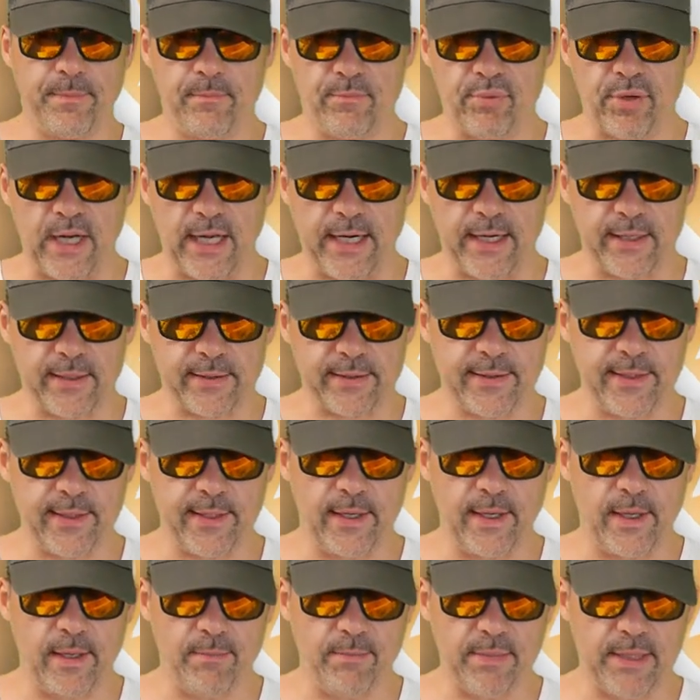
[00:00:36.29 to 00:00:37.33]
product
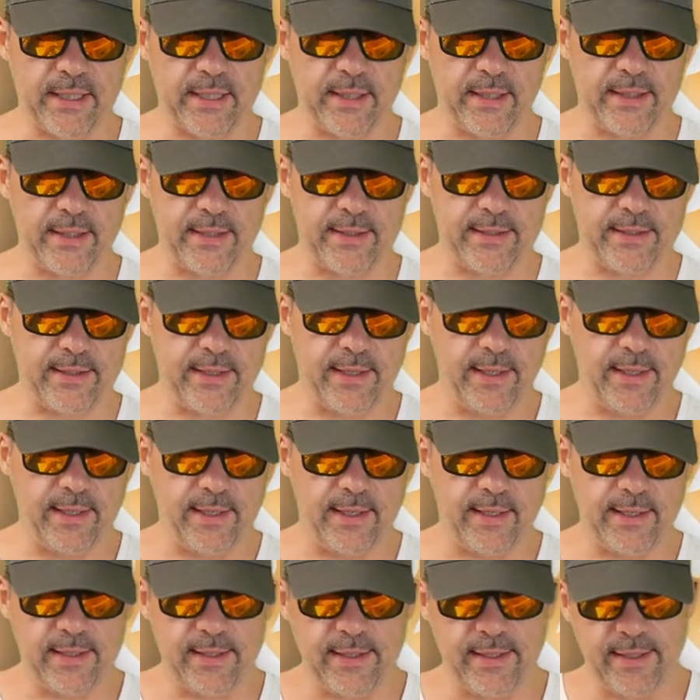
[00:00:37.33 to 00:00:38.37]
because
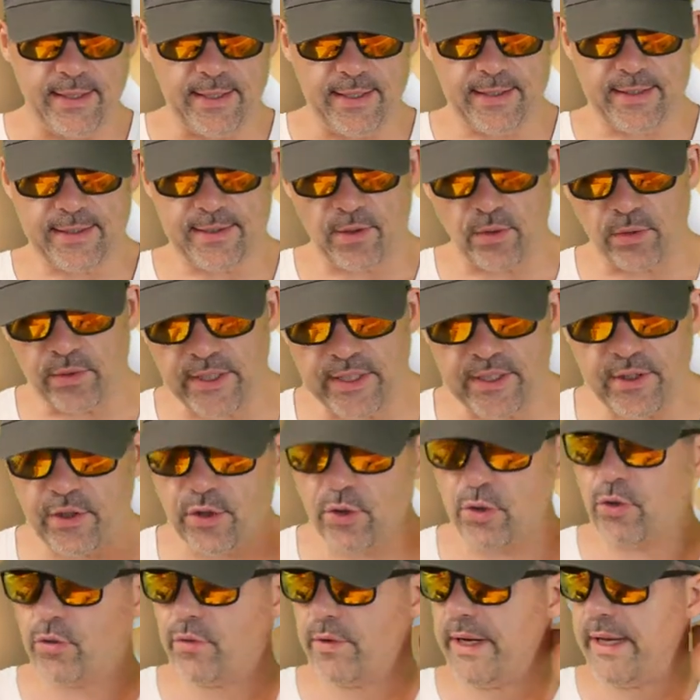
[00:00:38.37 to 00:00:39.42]
it's only
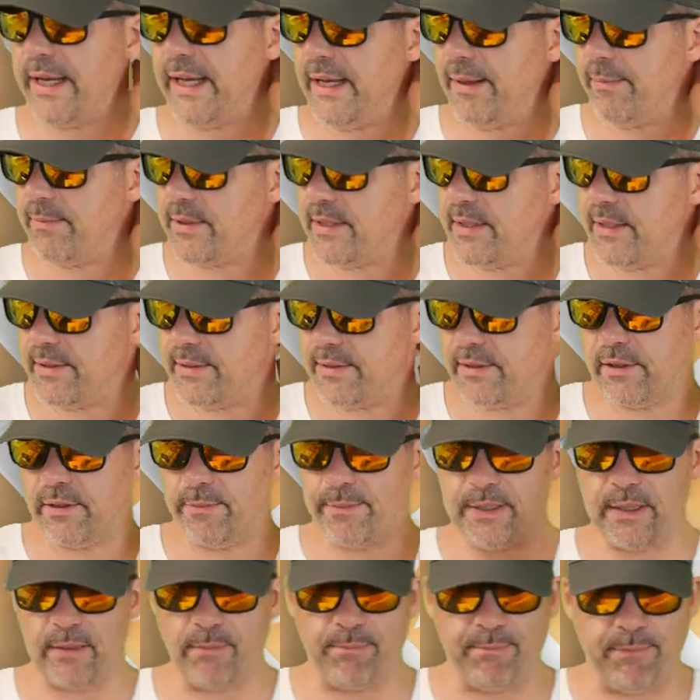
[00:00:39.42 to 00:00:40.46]
two grams and it's a little
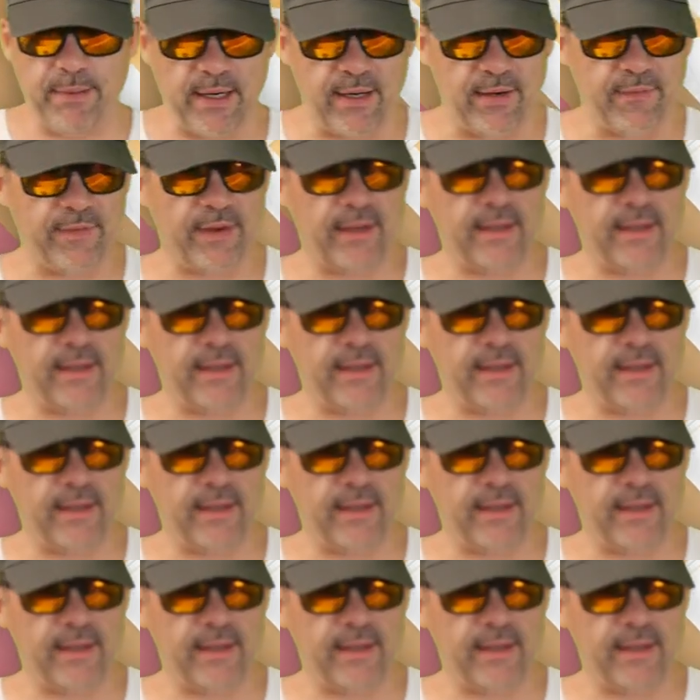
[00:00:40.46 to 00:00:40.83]
bit above.